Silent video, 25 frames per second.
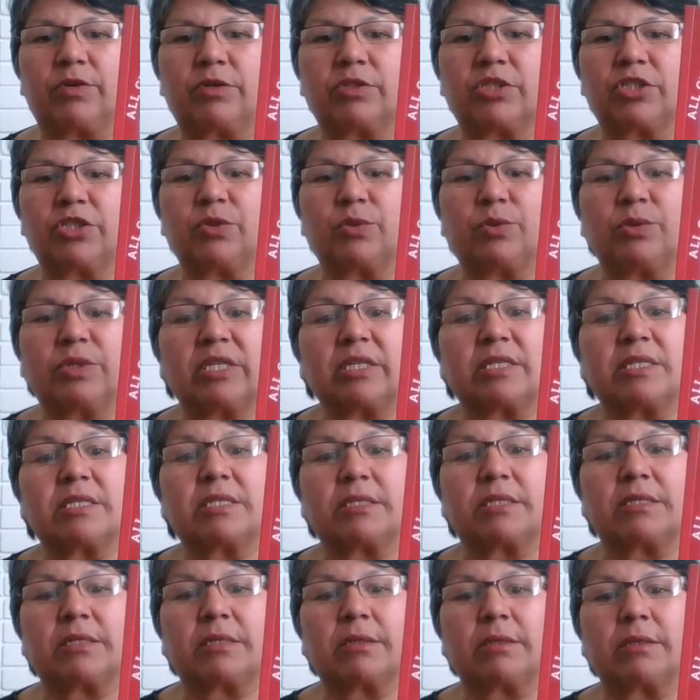
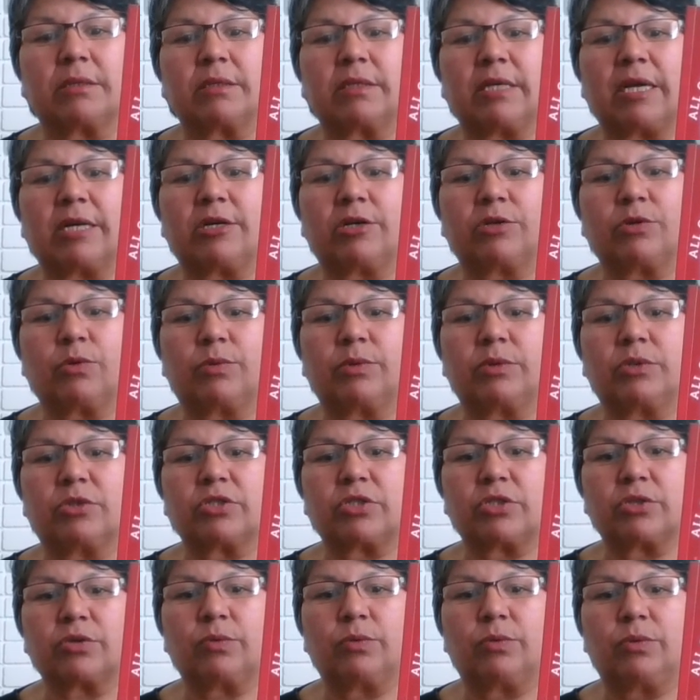students that are going to
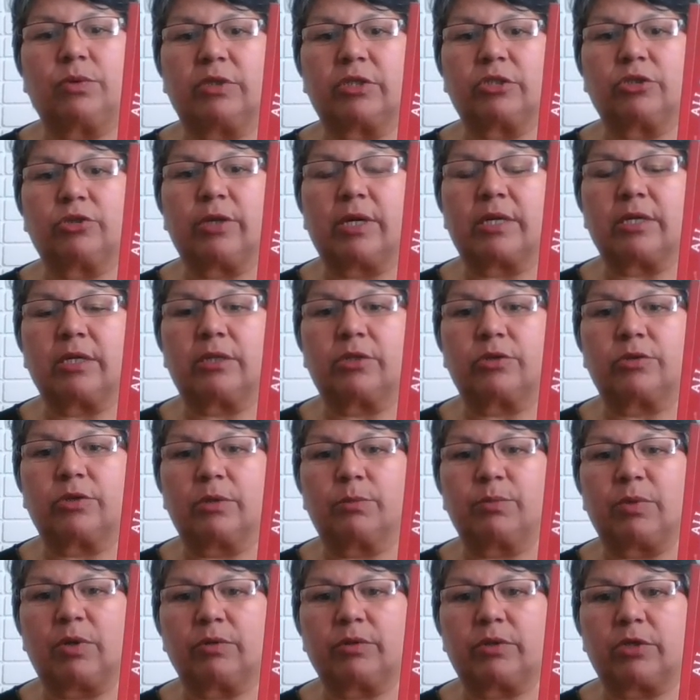school and trying to learn
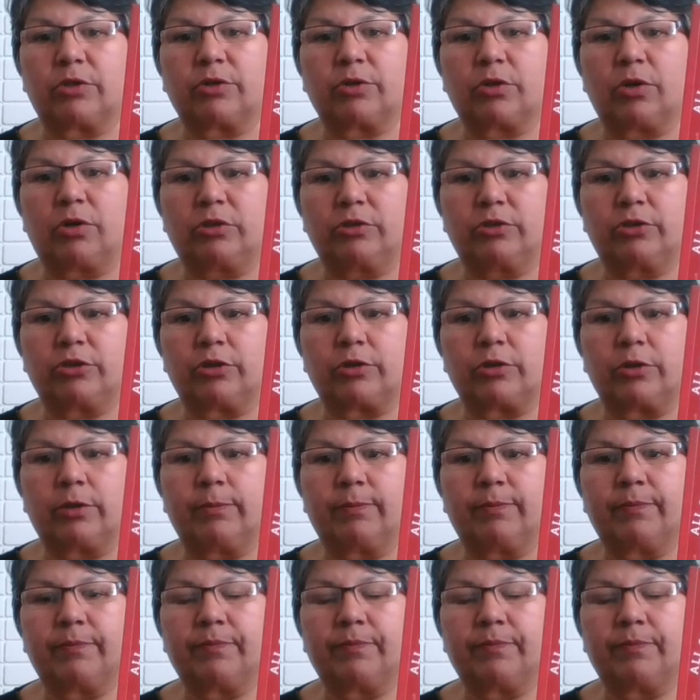about their culture.